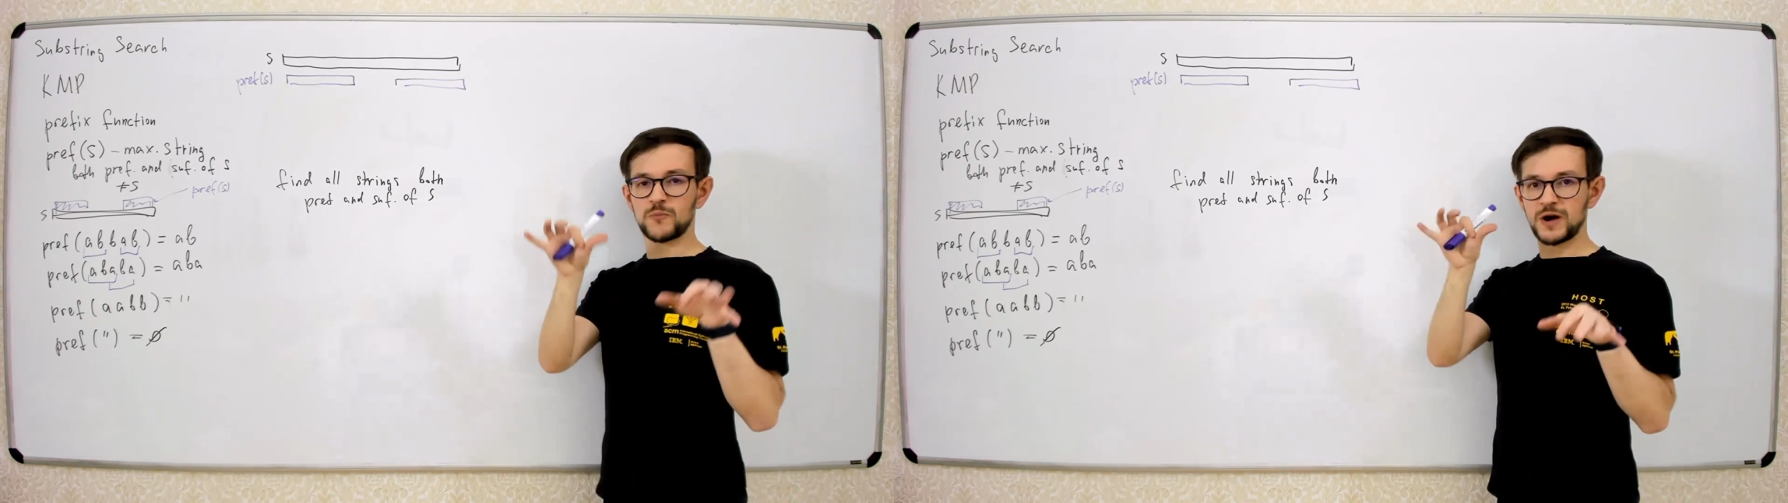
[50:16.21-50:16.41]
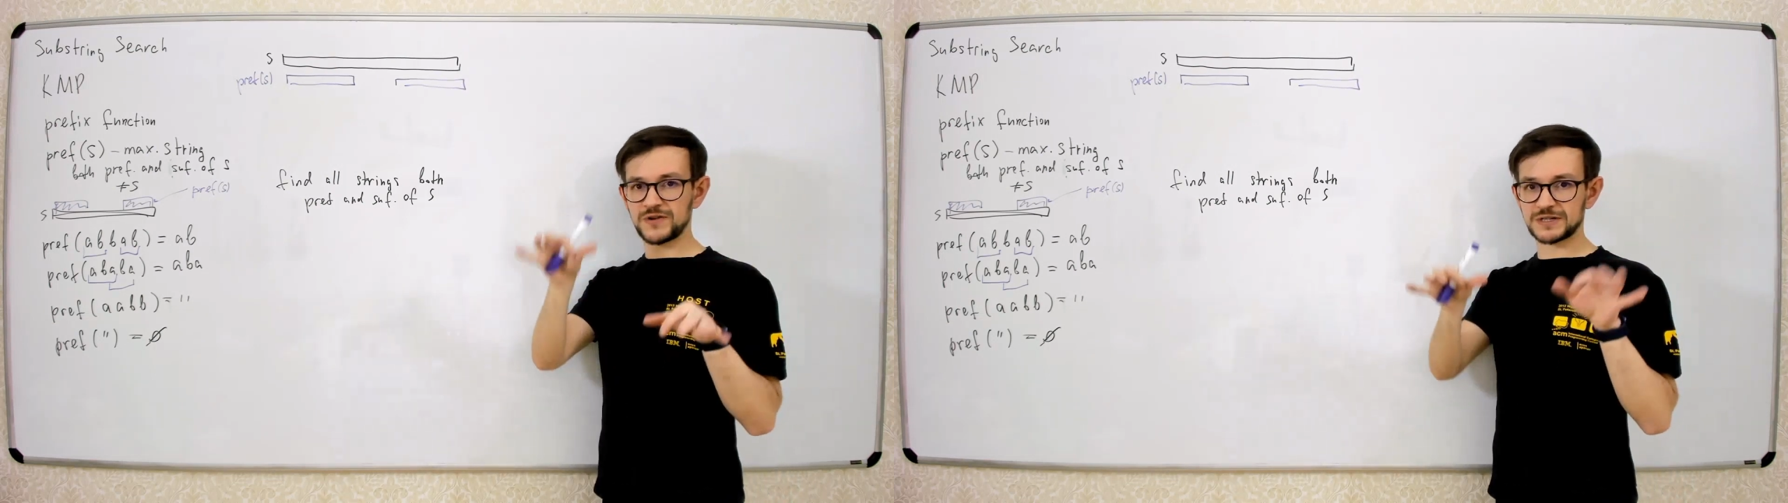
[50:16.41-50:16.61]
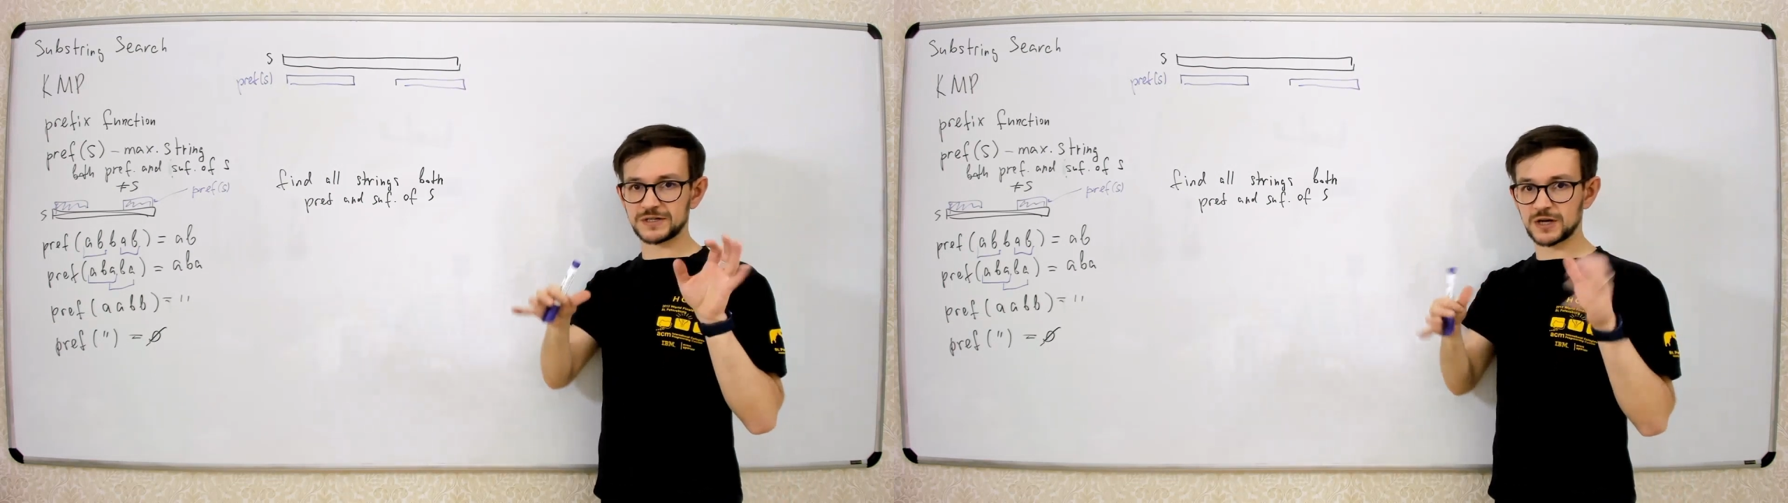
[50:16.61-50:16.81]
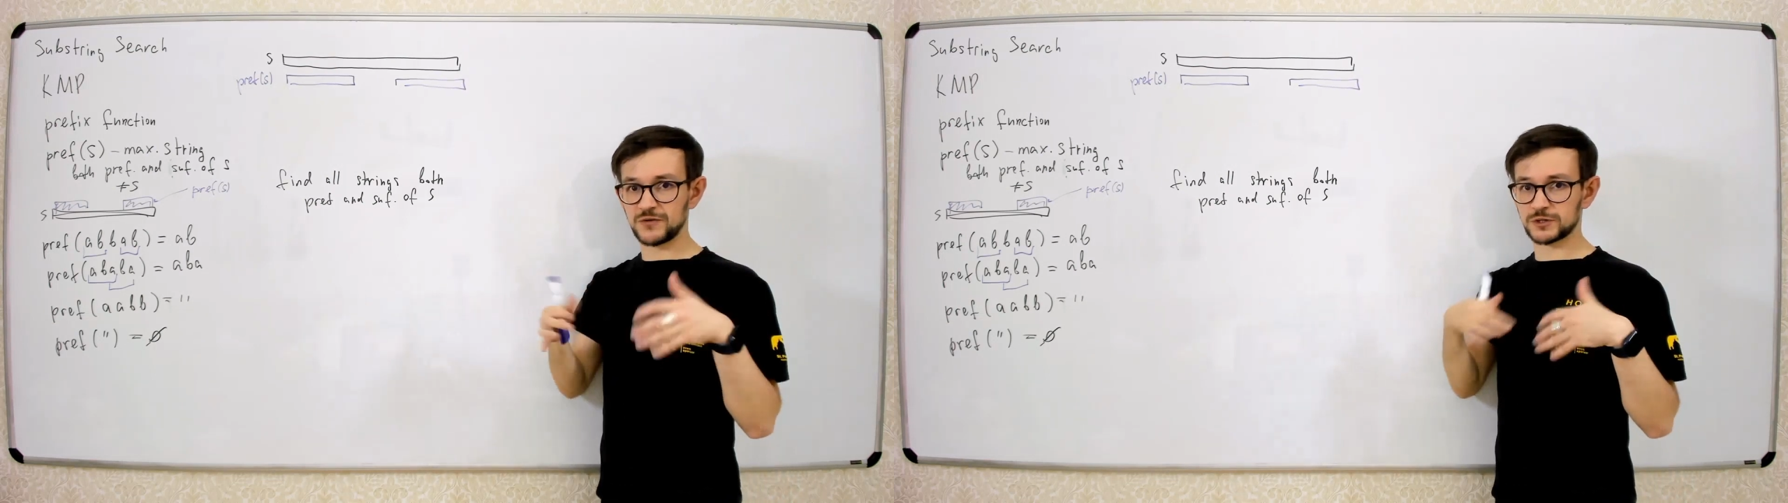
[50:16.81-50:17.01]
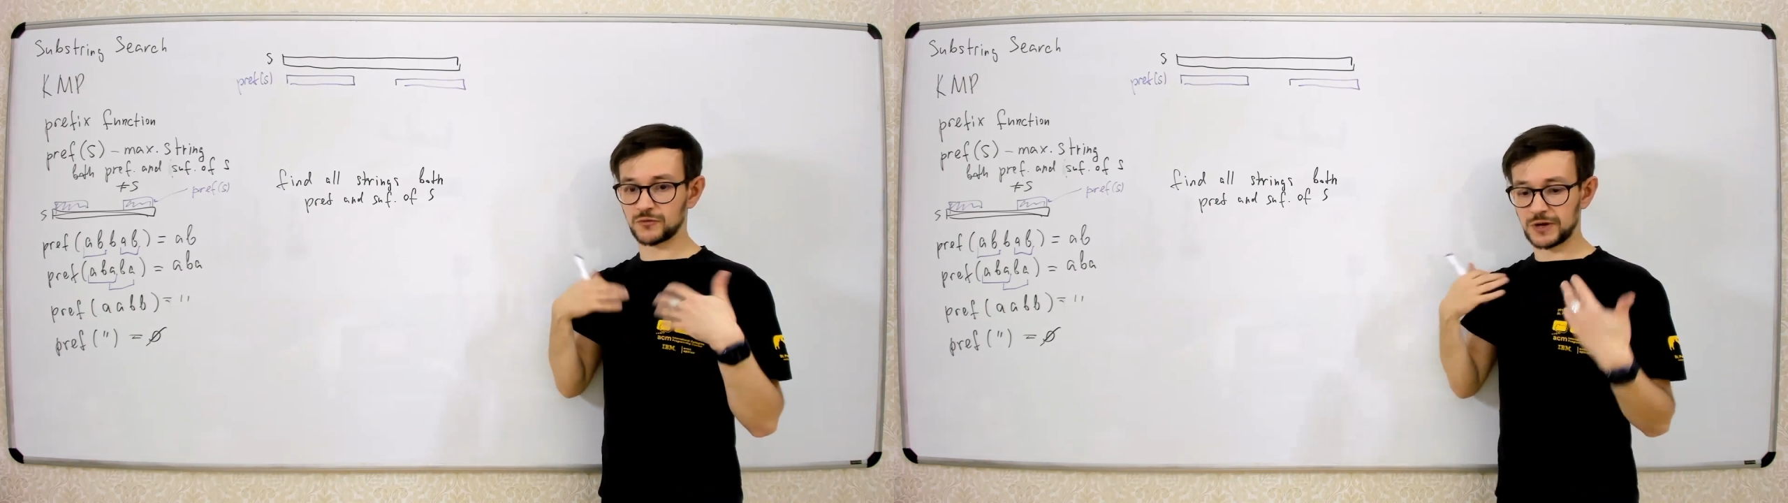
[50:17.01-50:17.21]
prefix and
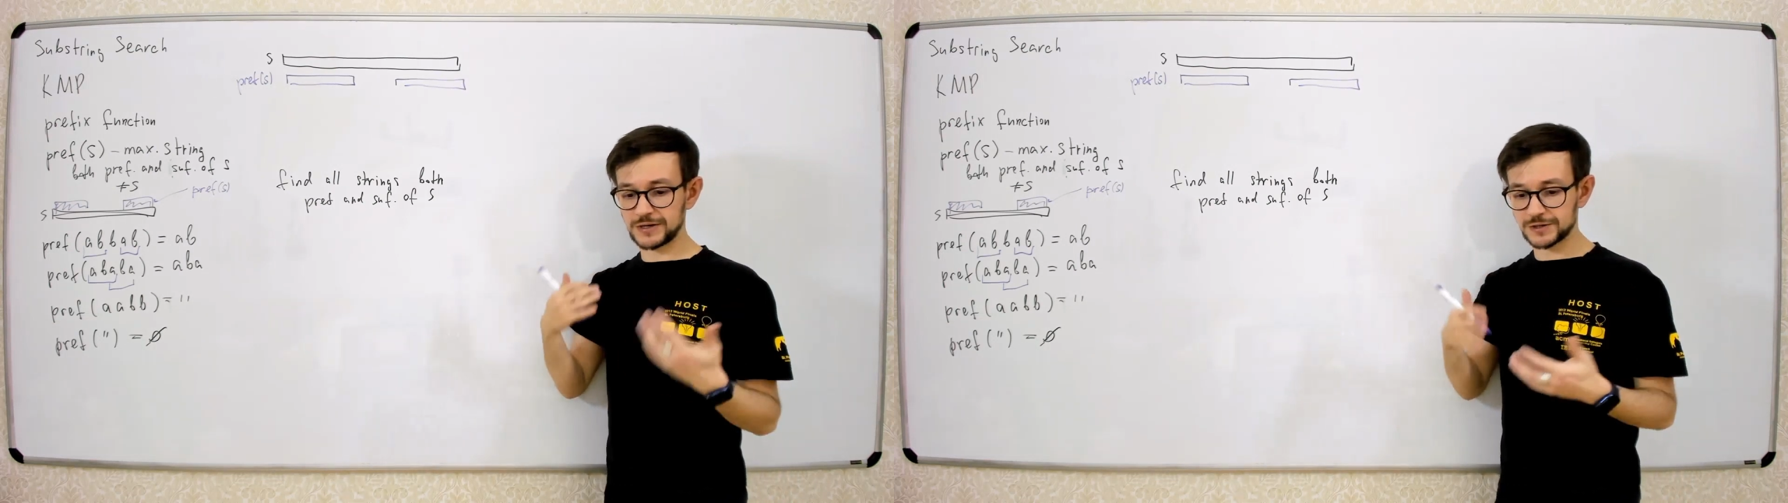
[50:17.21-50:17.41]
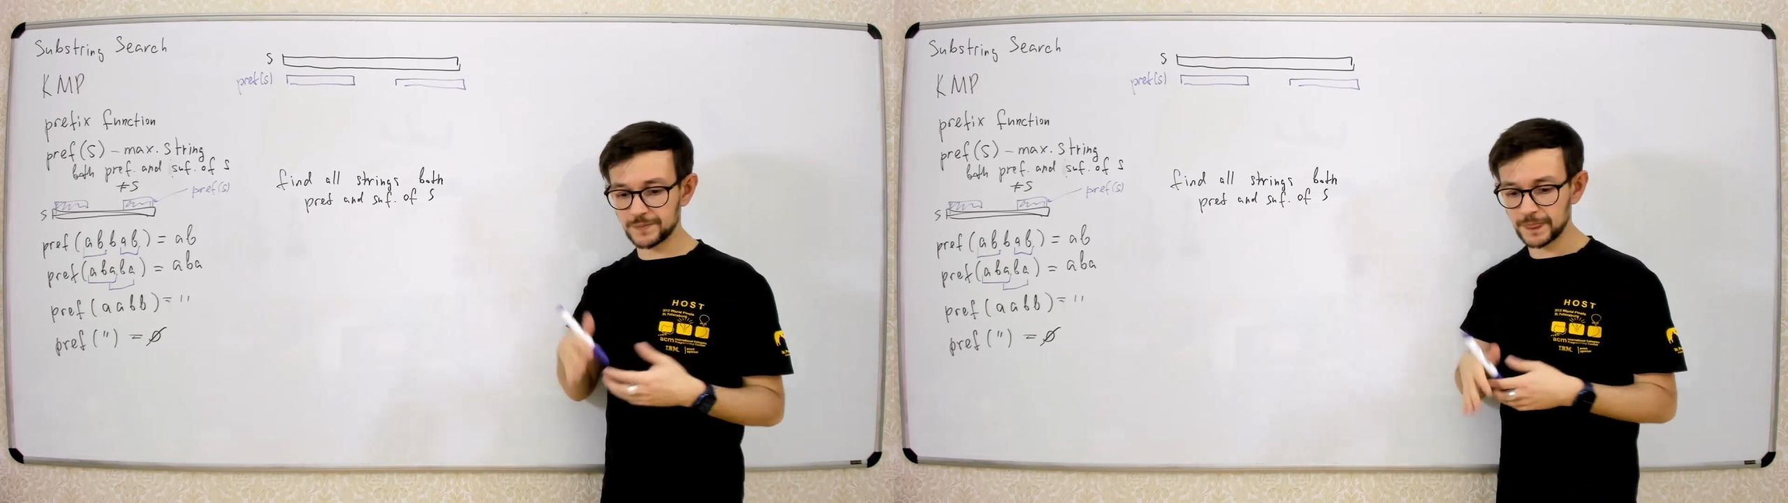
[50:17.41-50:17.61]
suffix of s.